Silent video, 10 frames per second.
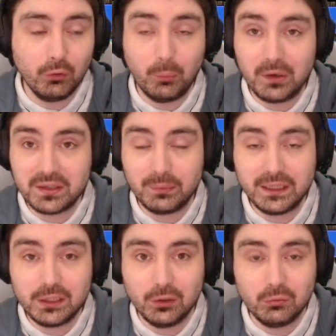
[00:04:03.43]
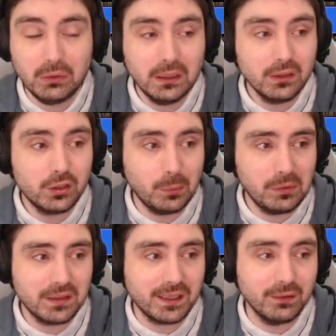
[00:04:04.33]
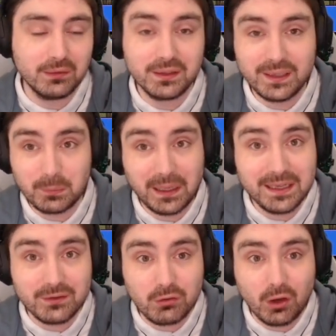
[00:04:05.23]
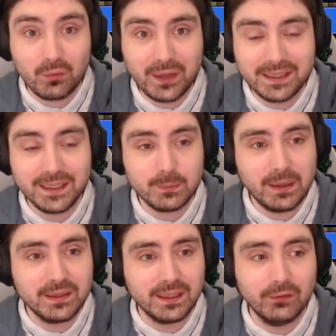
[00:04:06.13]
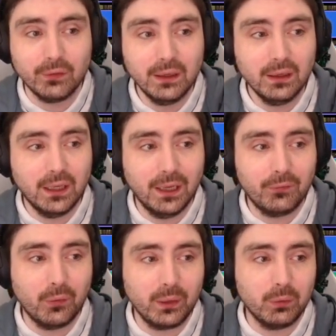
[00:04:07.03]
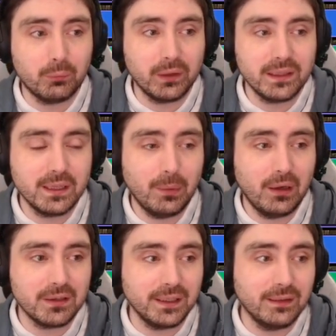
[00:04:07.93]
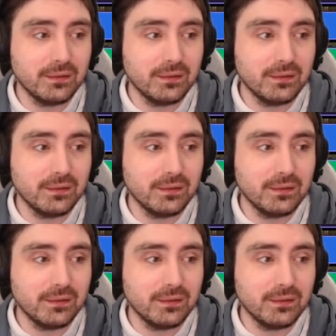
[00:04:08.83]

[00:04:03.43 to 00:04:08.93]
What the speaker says: or possibly two double skills. This player's not that expensive for what it would bring to the party.